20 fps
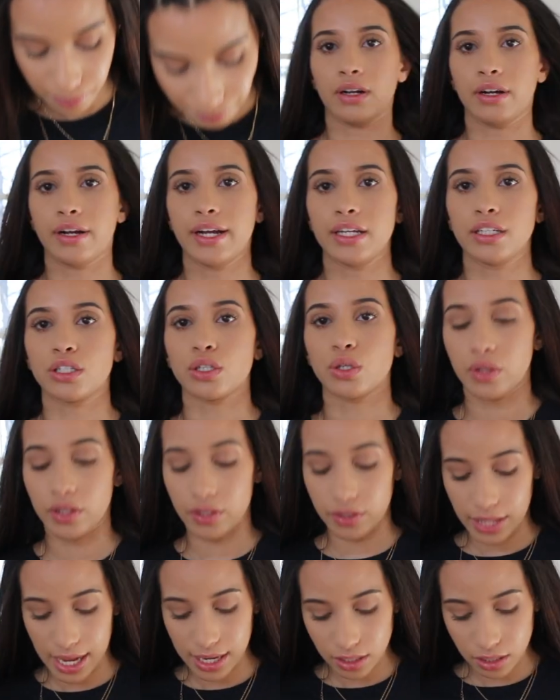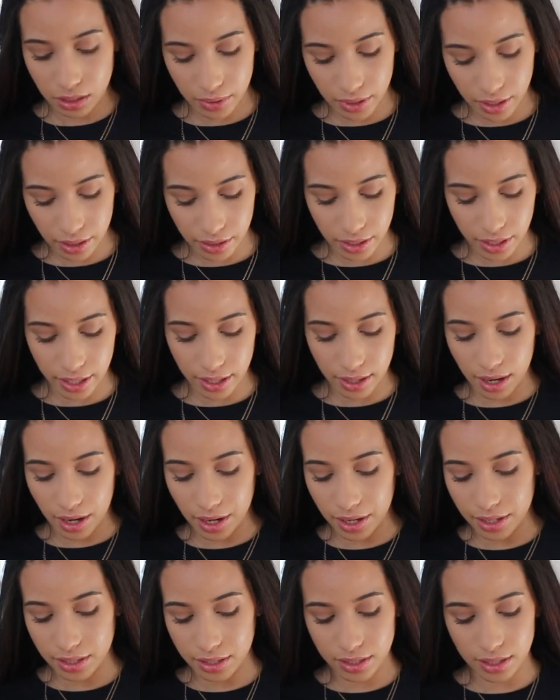Alright, so the last sweater that I
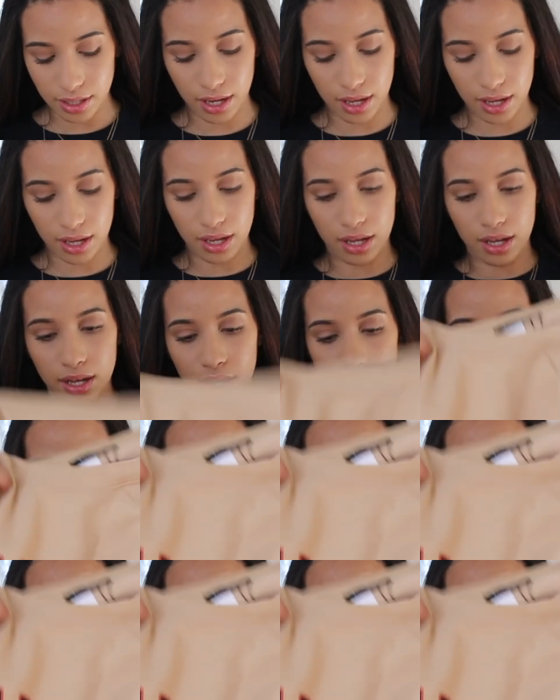got is a